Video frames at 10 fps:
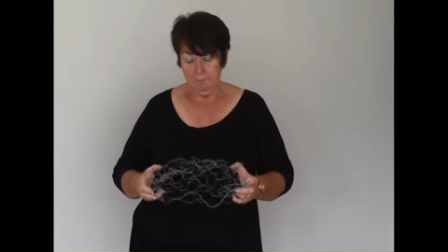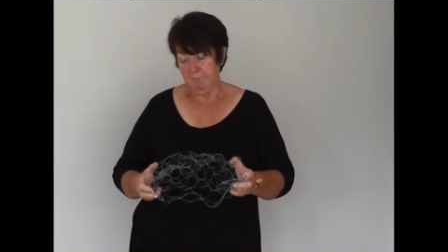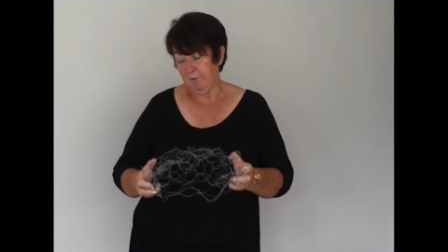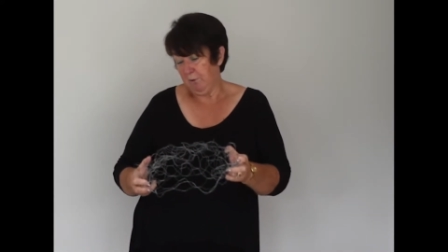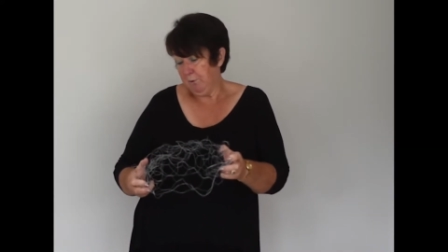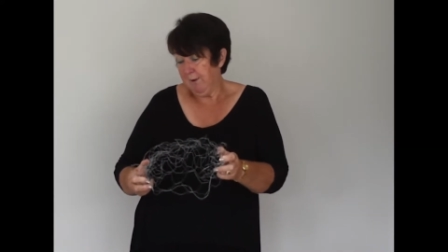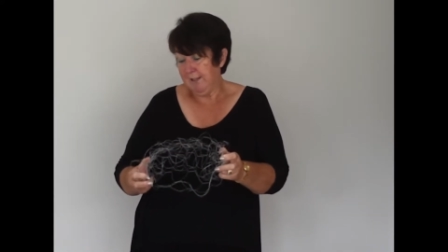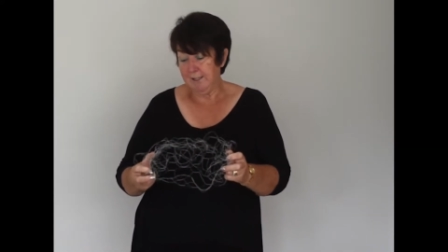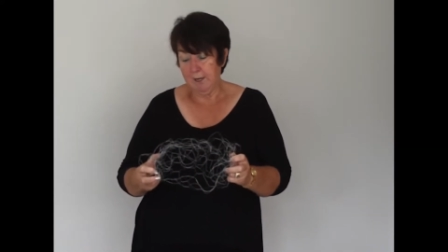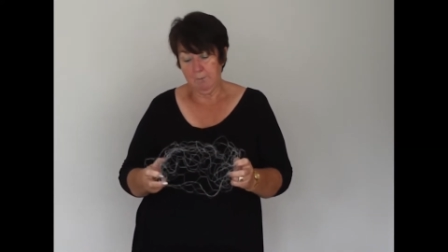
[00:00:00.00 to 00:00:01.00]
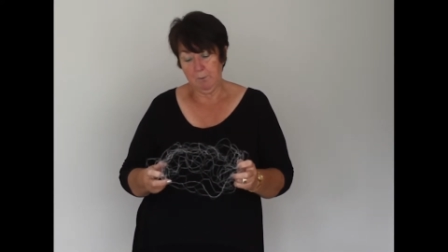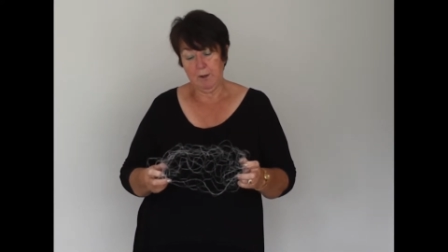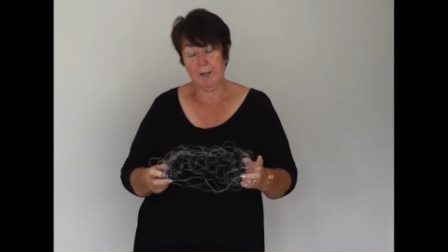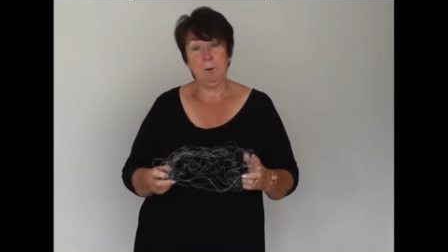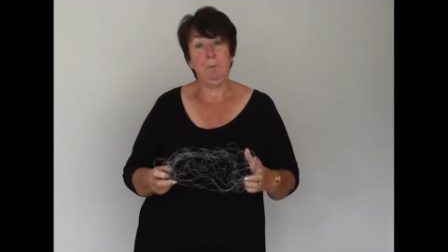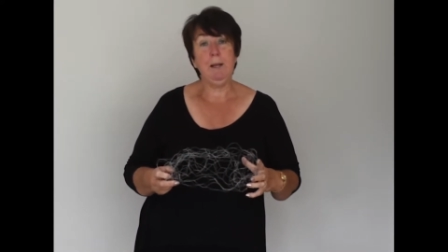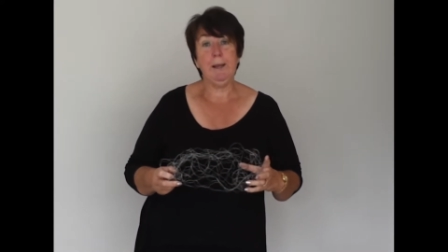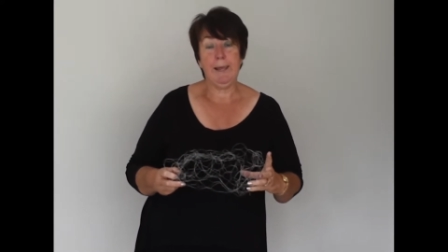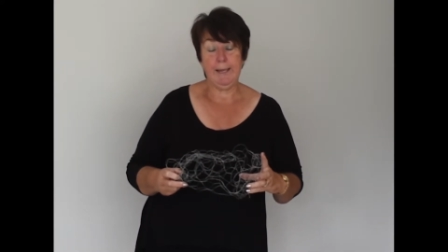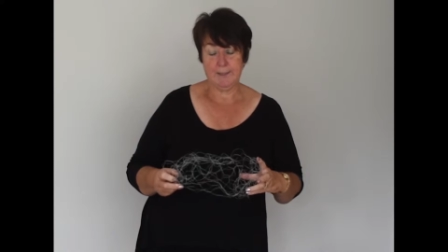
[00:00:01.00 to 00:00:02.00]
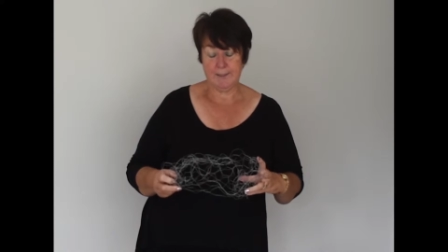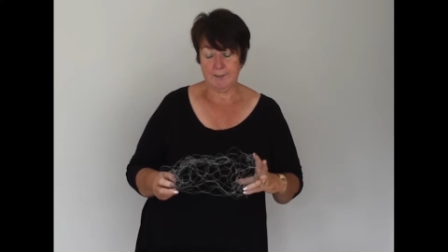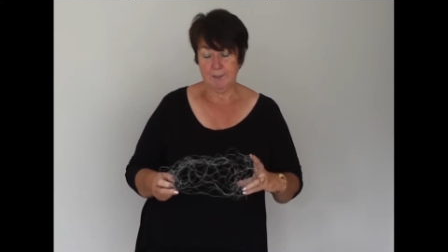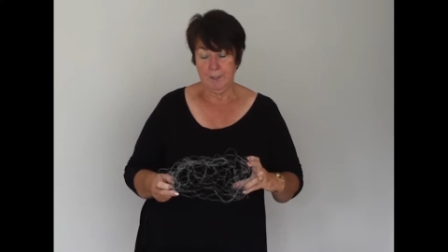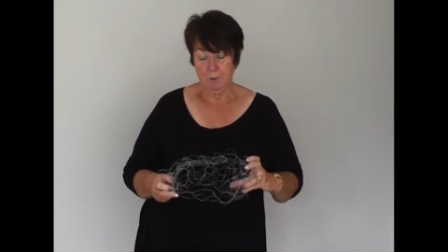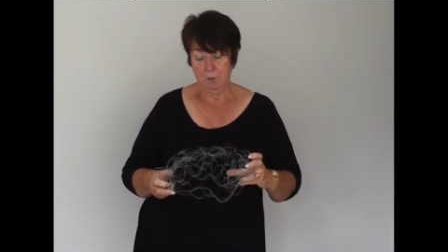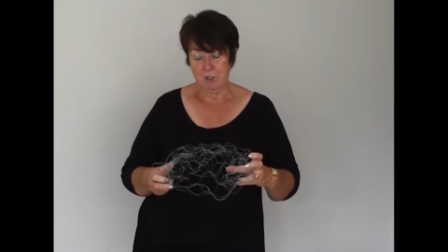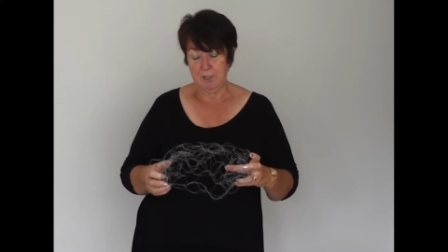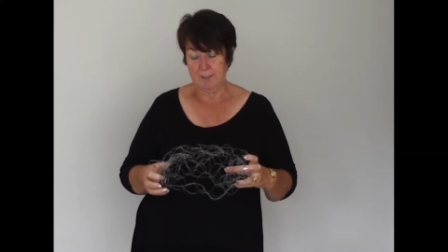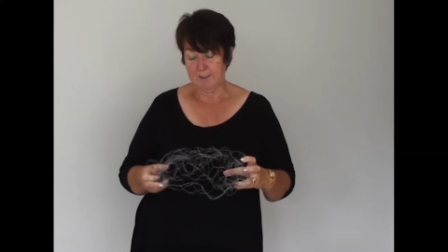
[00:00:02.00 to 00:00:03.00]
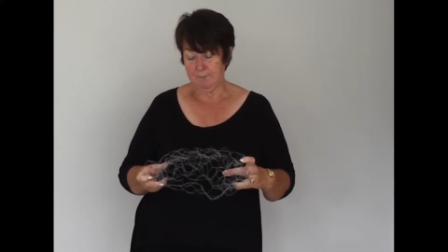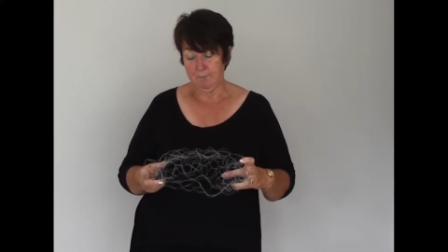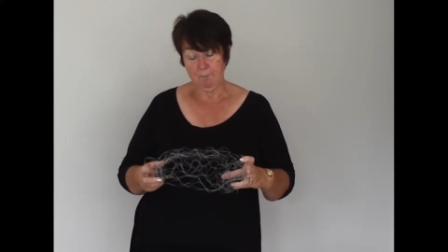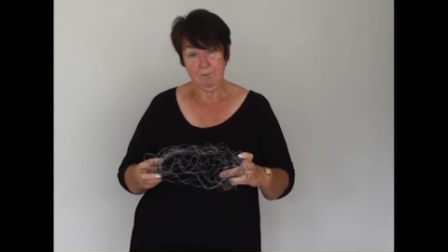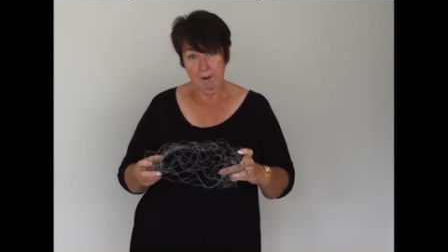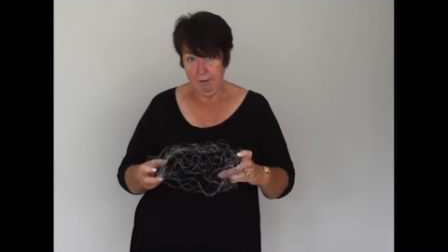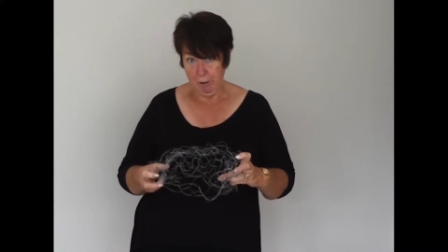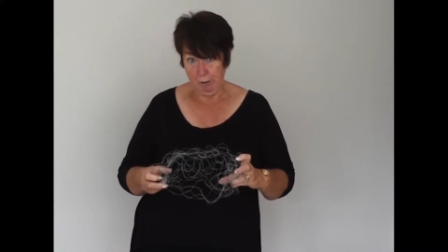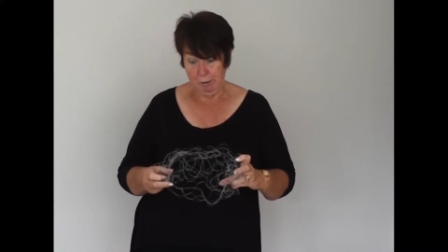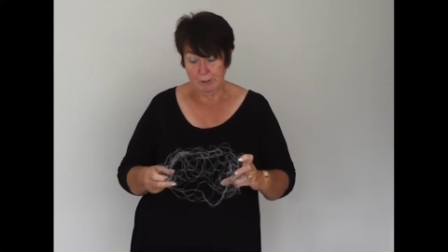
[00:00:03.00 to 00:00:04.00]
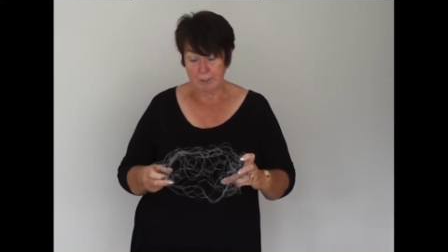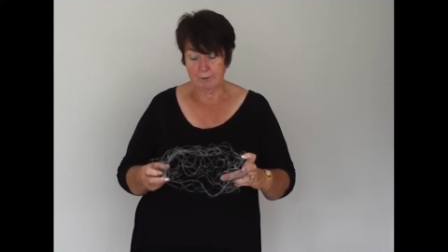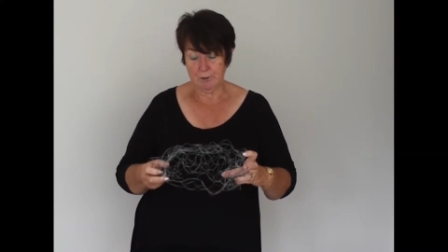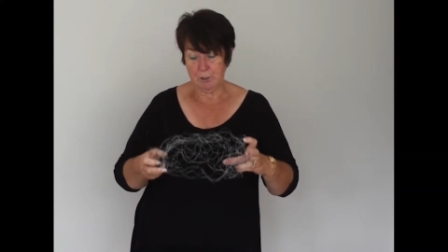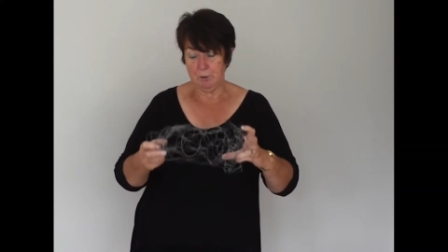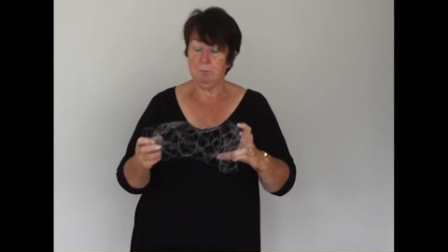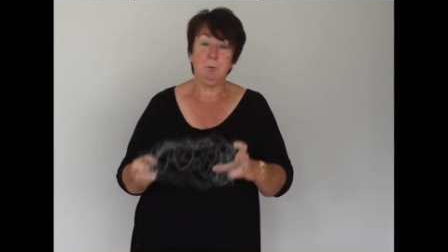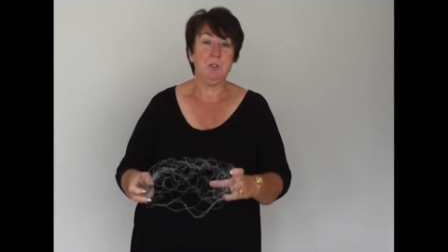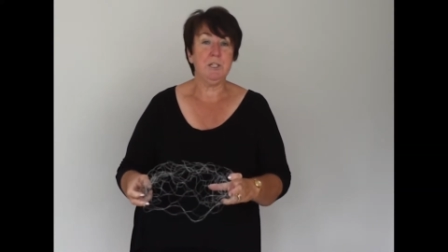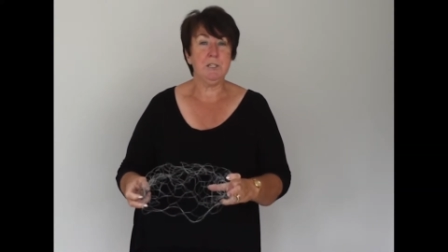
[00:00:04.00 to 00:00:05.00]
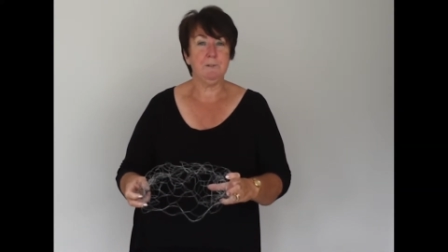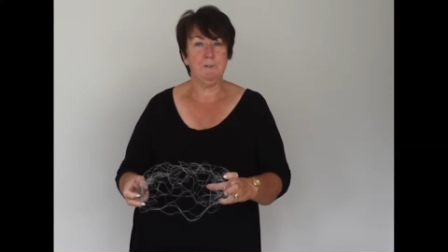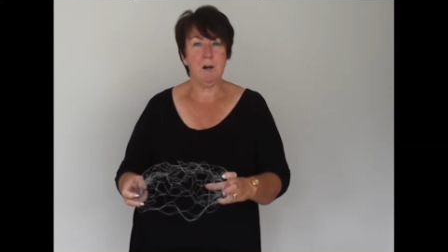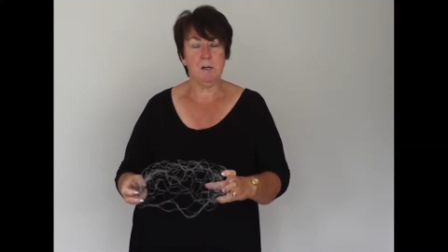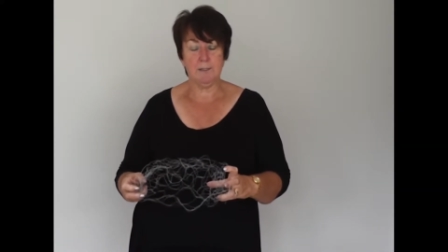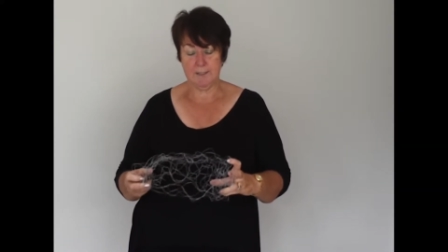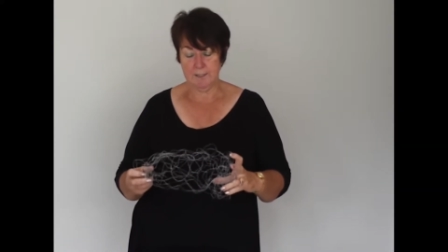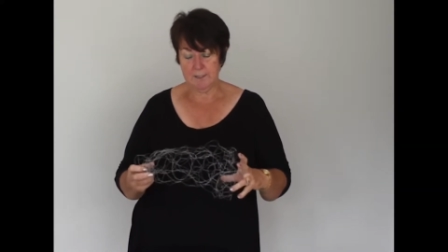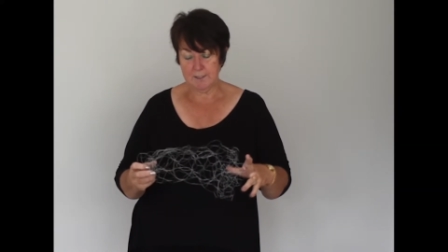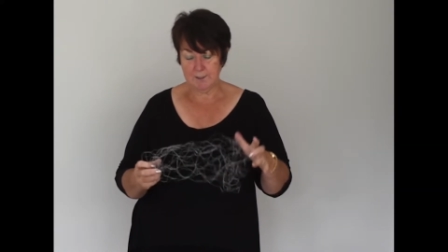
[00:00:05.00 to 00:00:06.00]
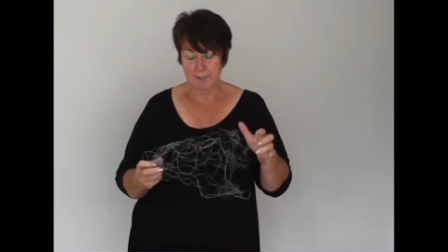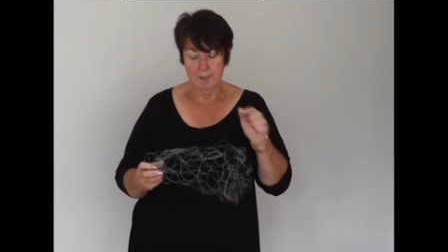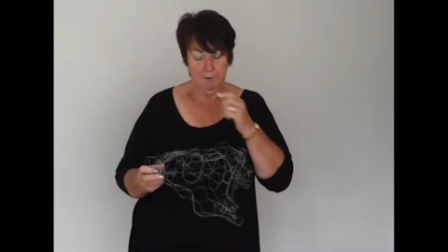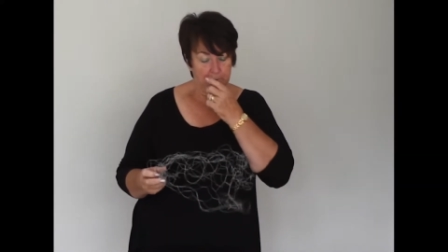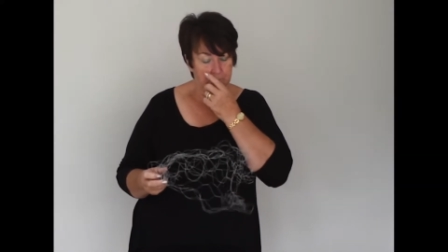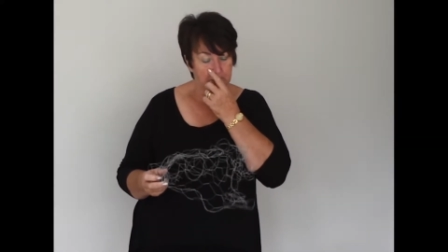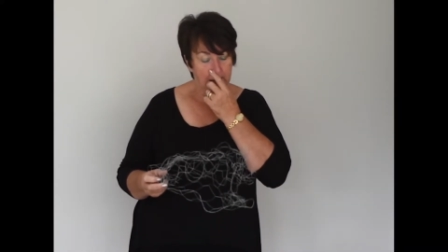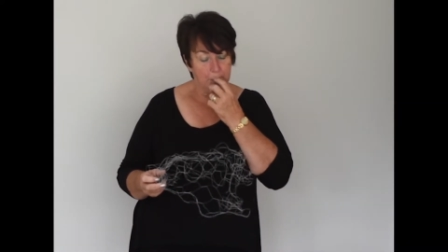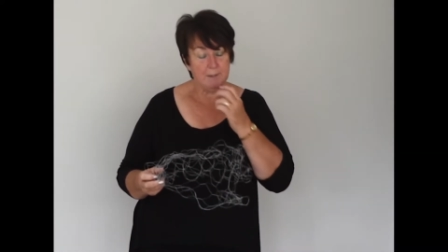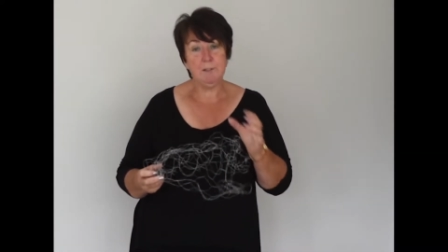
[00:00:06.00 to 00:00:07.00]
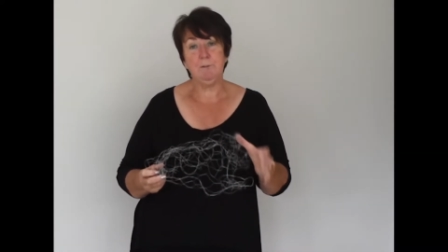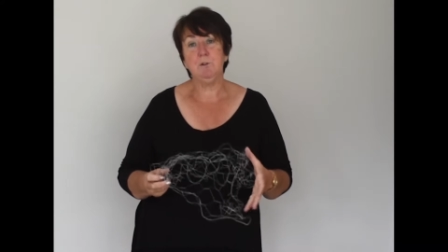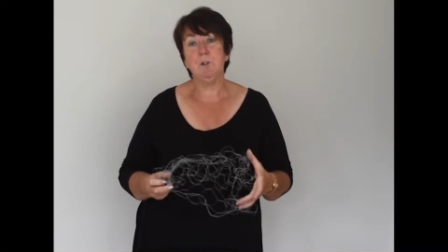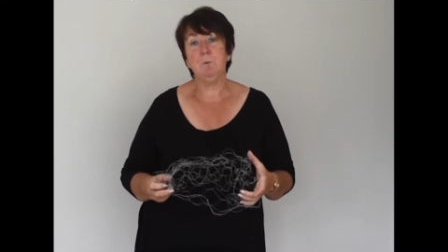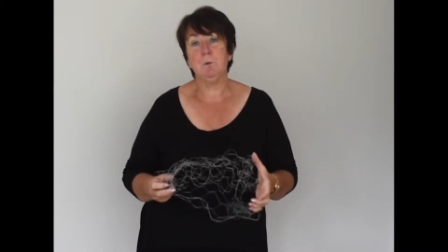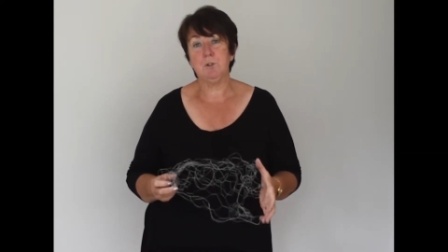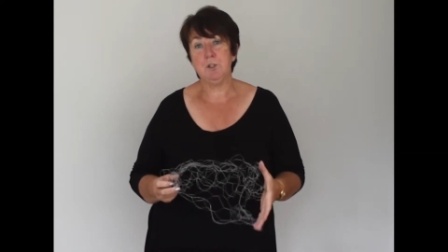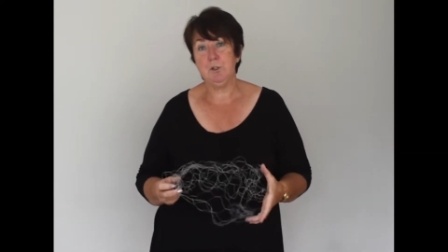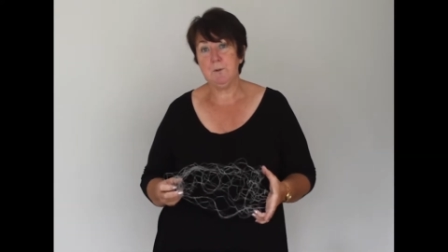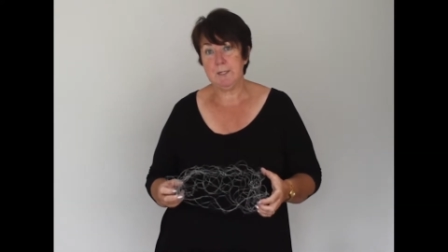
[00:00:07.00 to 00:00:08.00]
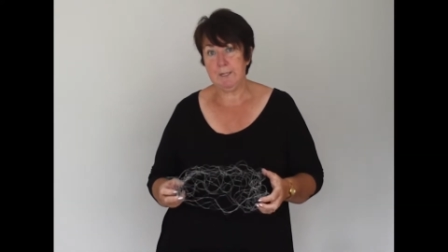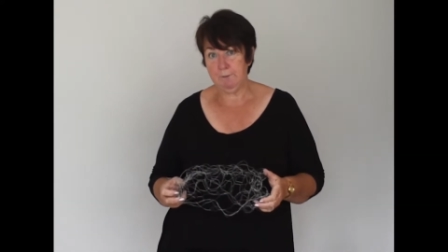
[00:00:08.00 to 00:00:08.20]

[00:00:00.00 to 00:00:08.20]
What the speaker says: sort of ending up with like a pillowcase, which is very good to put into vases for flowers if you don't want to use any